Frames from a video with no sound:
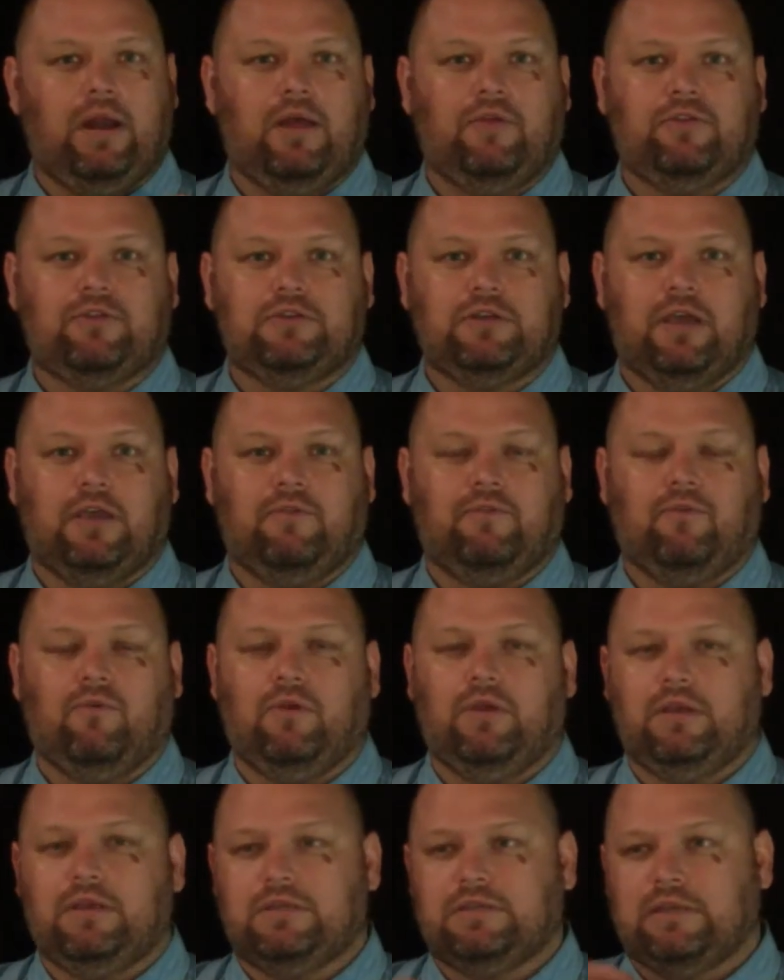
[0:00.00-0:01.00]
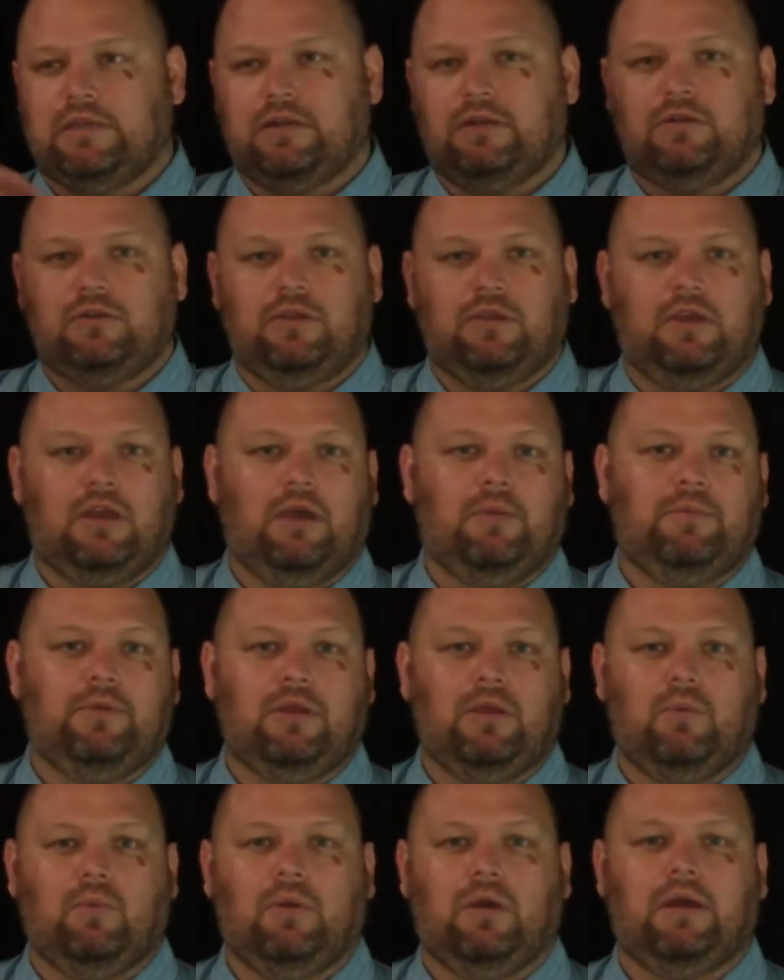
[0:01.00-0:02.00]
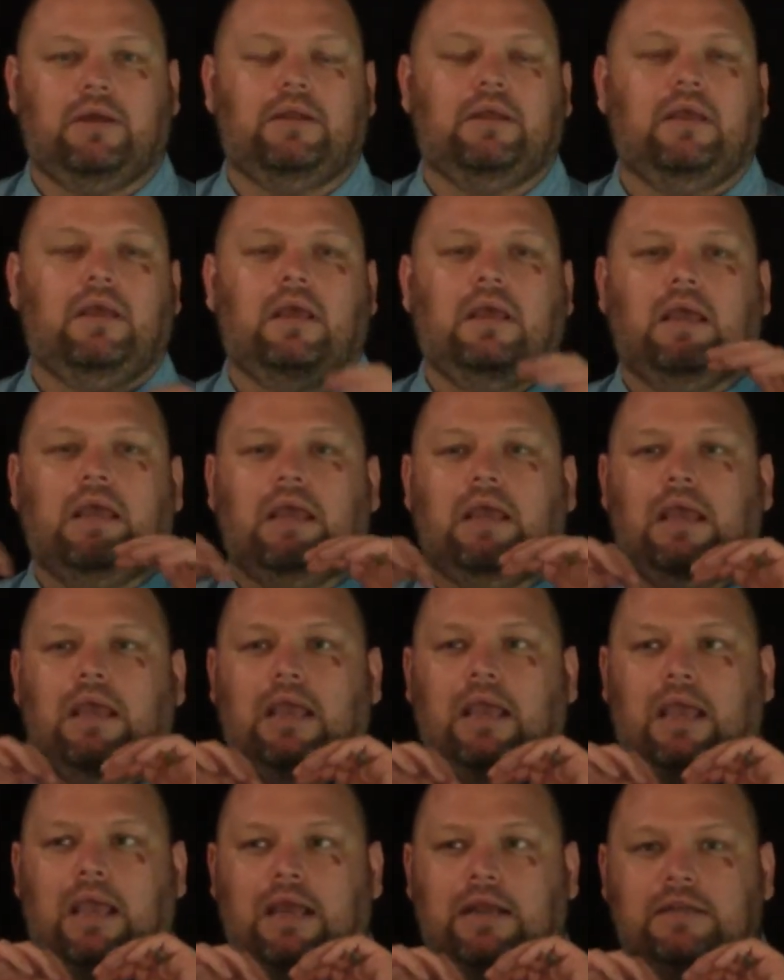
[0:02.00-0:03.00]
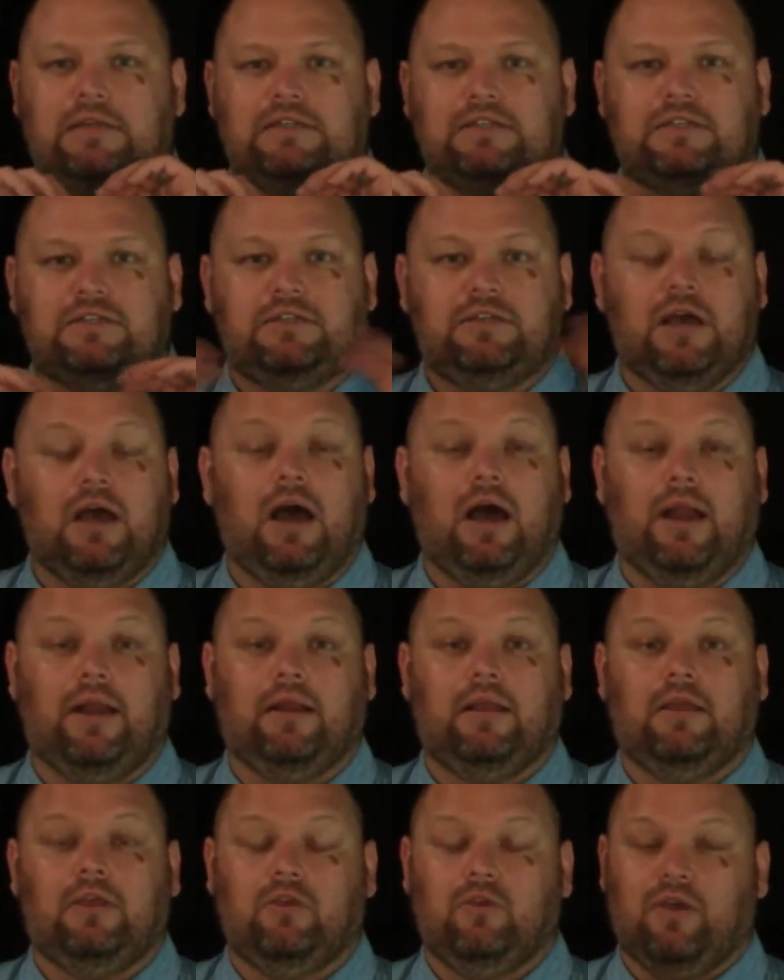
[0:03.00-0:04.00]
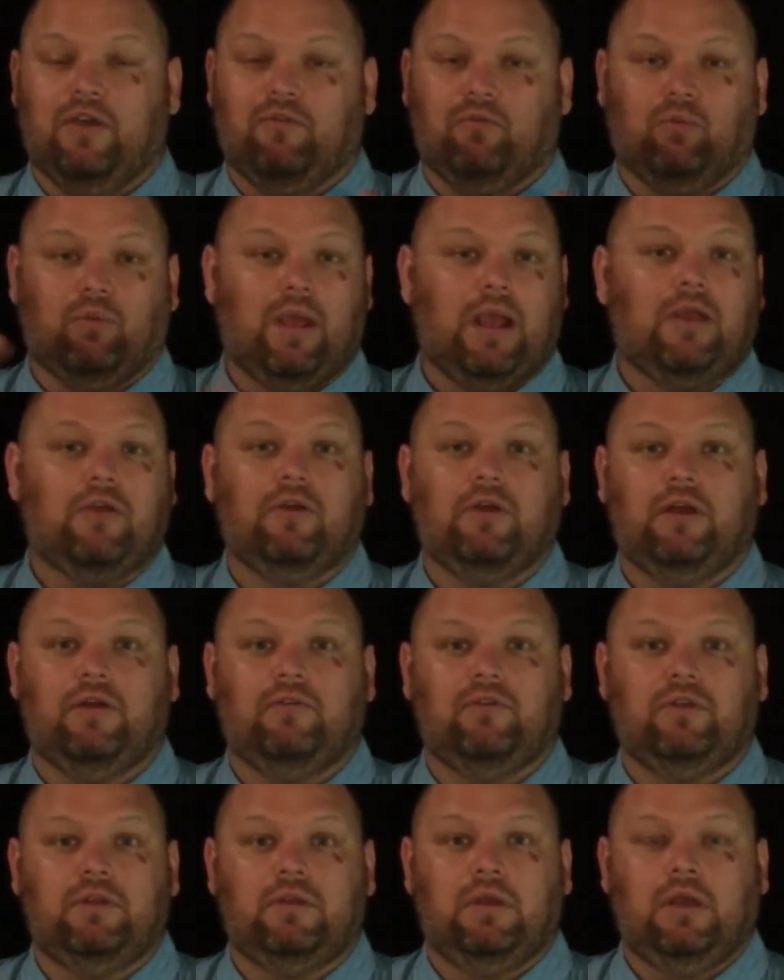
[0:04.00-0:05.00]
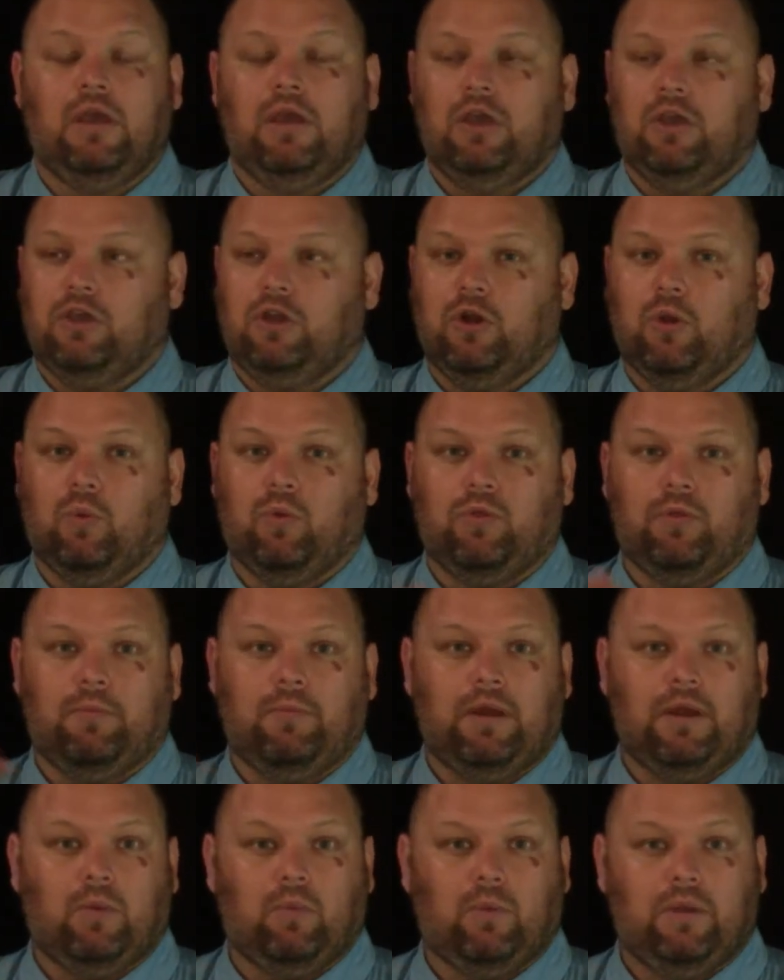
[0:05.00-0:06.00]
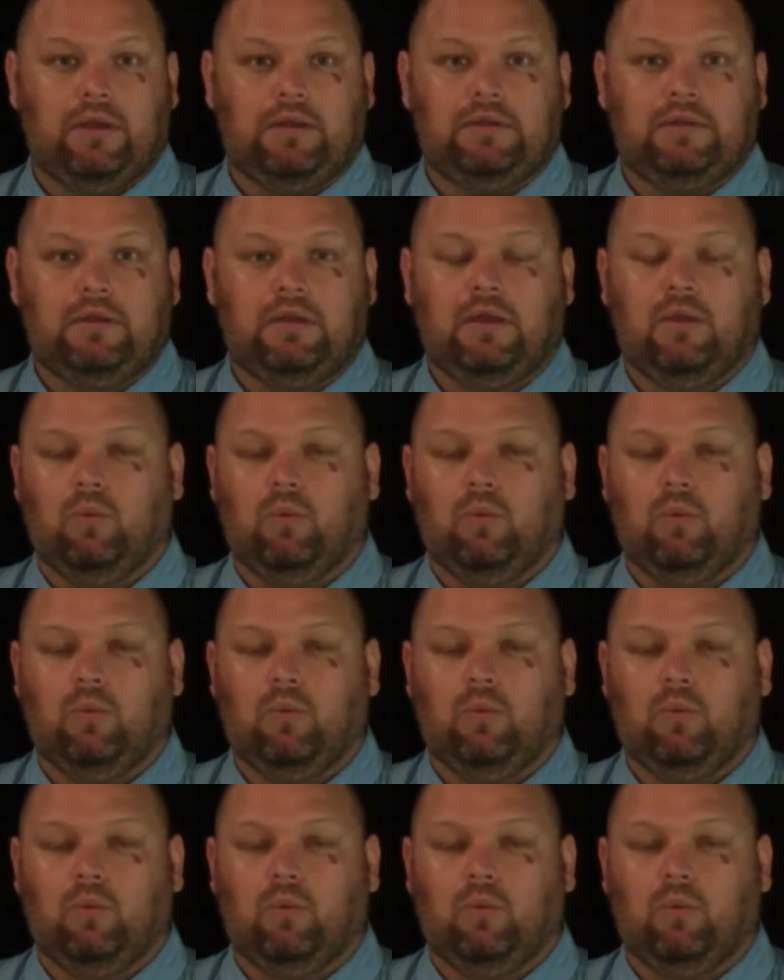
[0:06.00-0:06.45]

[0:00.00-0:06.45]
out the check for you, send it to the company you want, and it's done. You have record of it. You know where the money went.